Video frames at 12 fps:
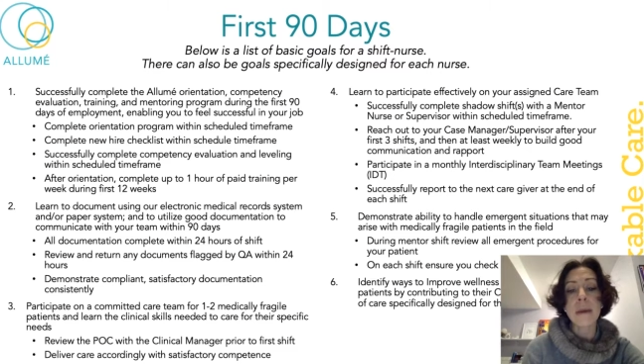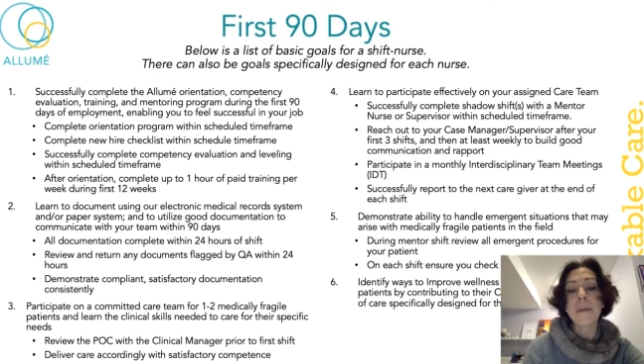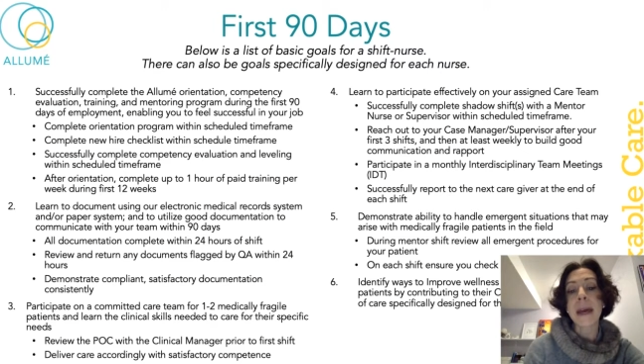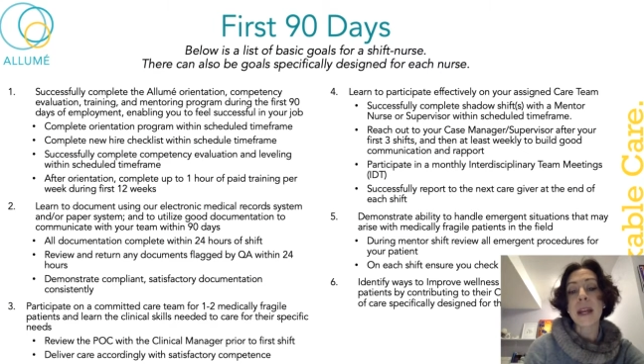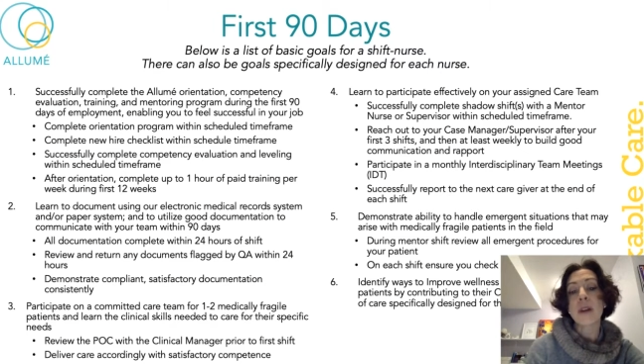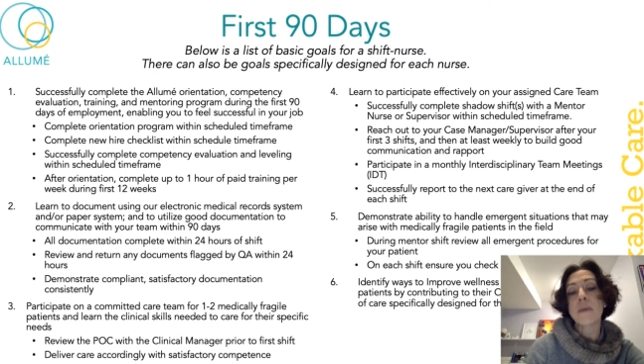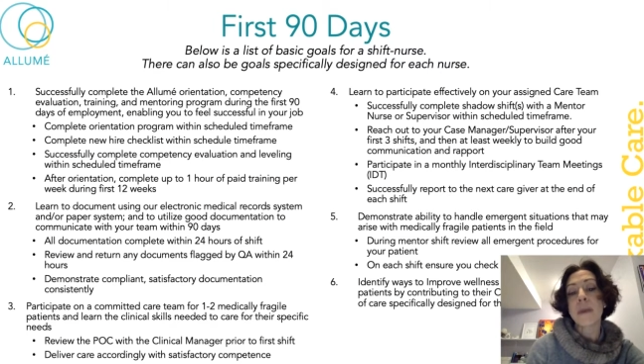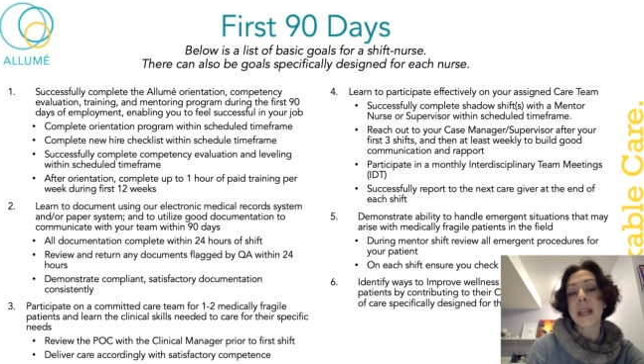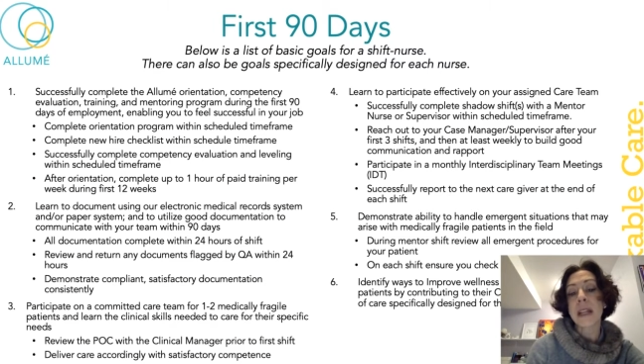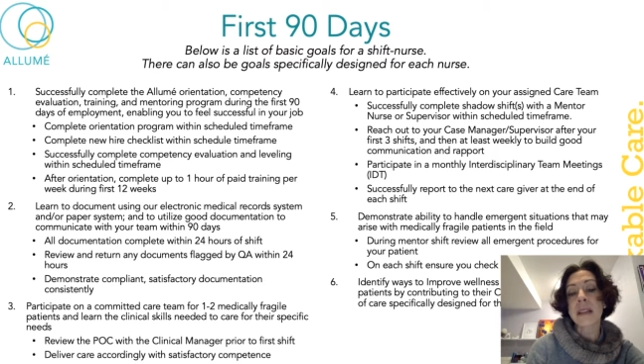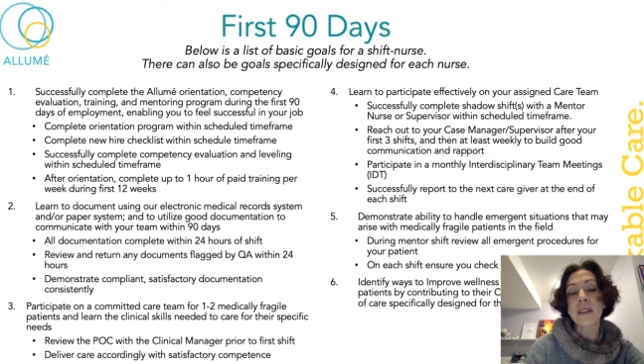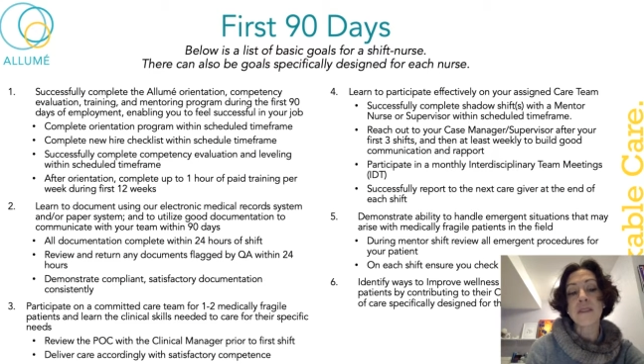
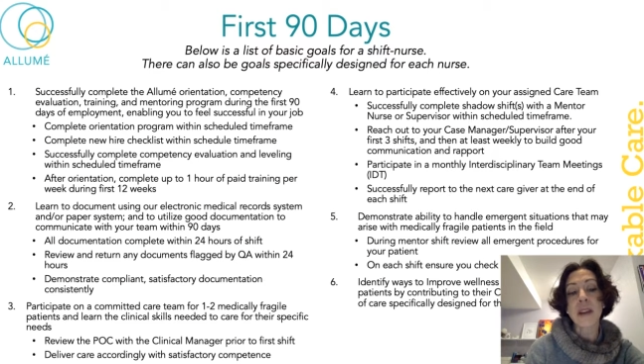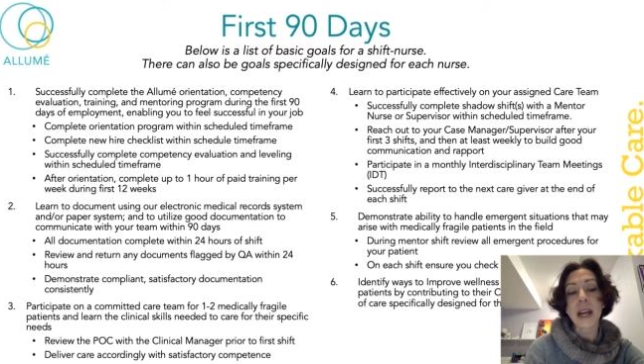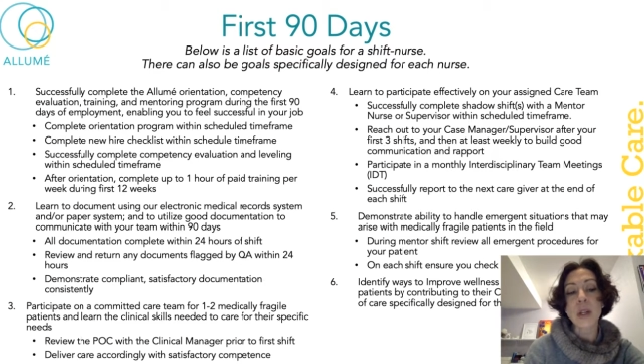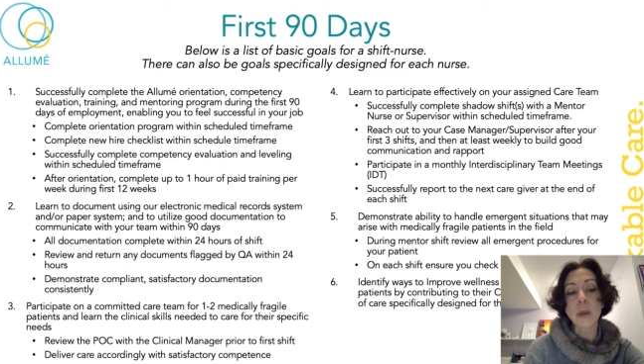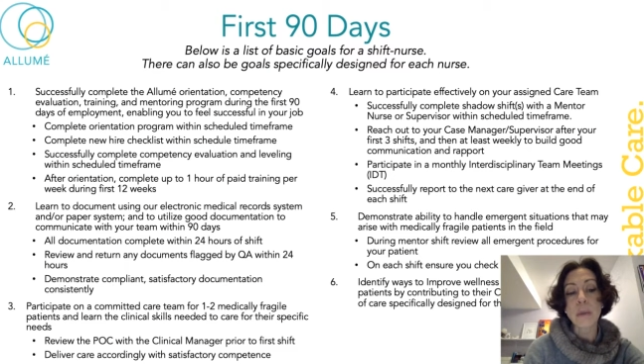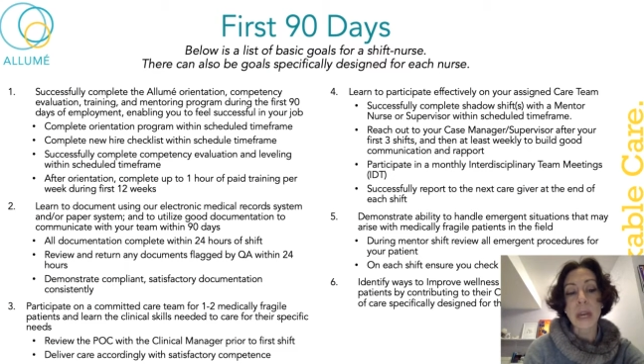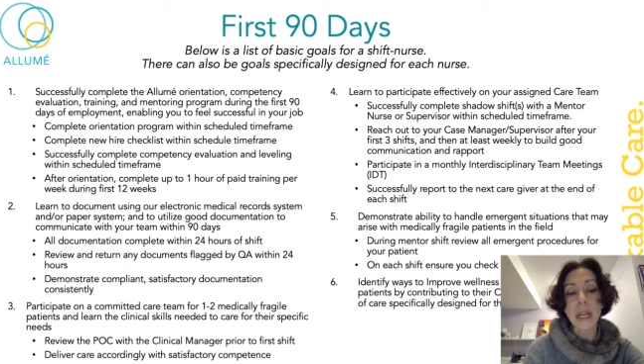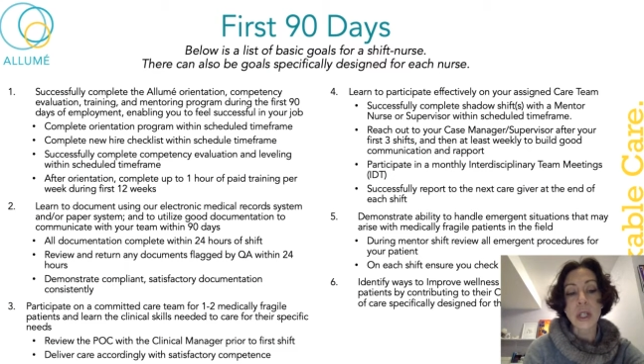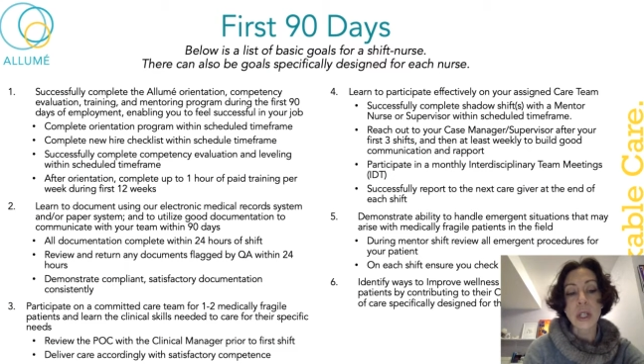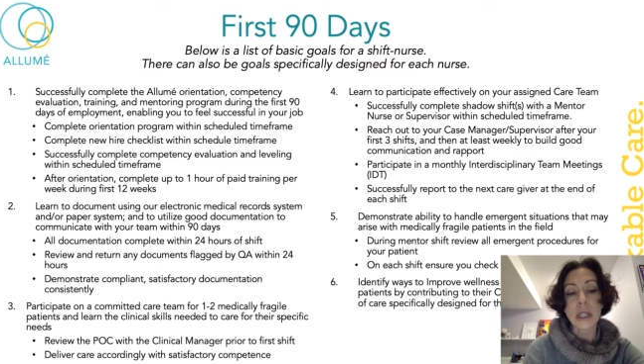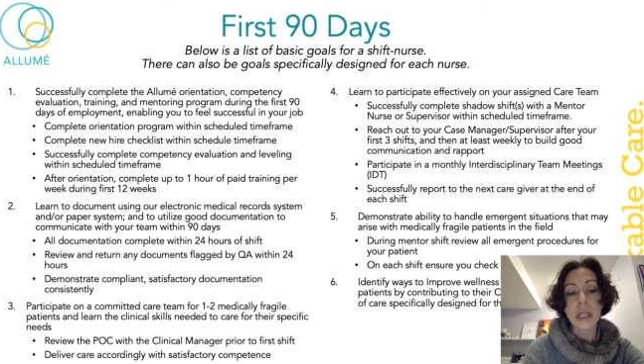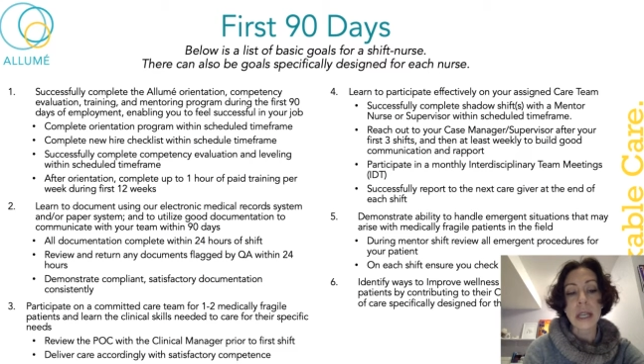medically fragile patients,